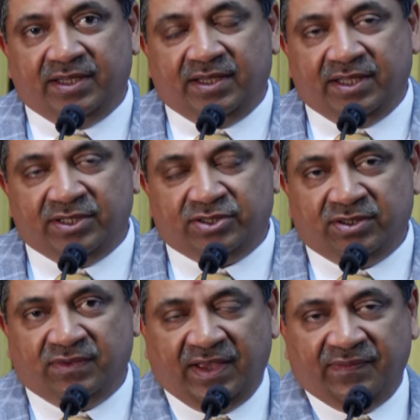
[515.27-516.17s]
instead
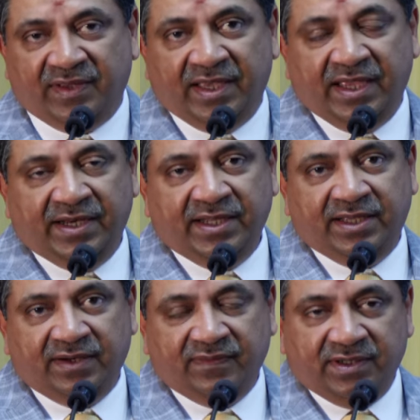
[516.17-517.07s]
of having an AD
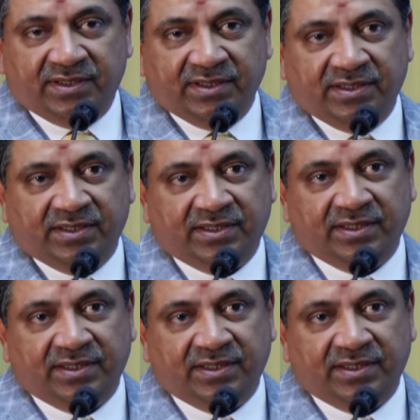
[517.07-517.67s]
converter,